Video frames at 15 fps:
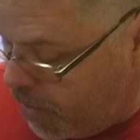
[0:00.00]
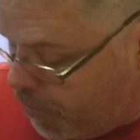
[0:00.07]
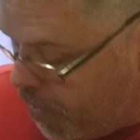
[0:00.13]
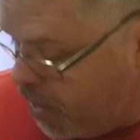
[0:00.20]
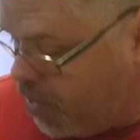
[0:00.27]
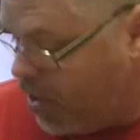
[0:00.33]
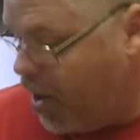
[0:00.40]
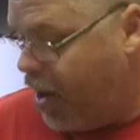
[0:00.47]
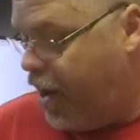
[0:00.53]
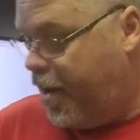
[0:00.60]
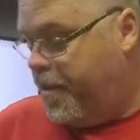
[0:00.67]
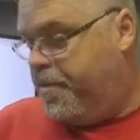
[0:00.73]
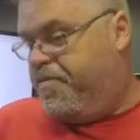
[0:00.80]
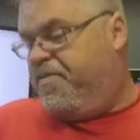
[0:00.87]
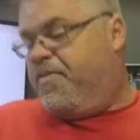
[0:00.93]
I'm just,
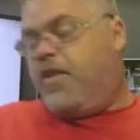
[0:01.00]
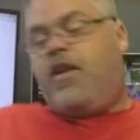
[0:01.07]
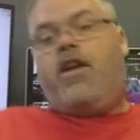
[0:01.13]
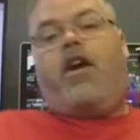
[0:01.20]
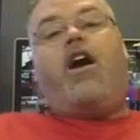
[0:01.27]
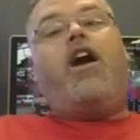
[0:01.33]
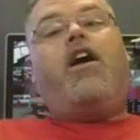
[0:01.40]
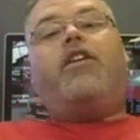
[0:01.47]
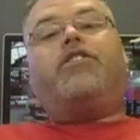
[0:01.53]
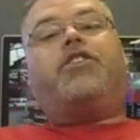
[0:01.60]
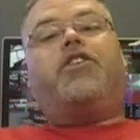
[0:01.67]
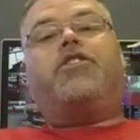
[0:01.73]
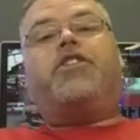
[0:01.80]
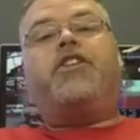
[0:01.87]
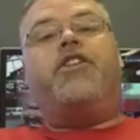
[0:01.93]
uh,
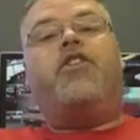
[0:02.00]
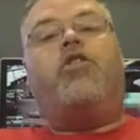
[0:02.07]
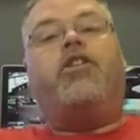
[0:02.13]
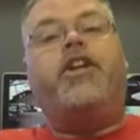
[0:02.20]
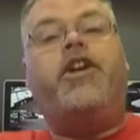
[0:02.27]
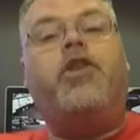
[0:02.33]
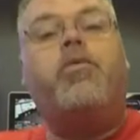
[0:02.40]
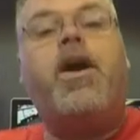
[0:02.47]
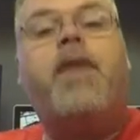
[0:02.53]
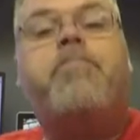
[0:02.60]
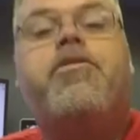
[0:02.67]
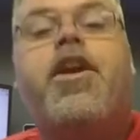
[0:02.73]
searching the old interwebs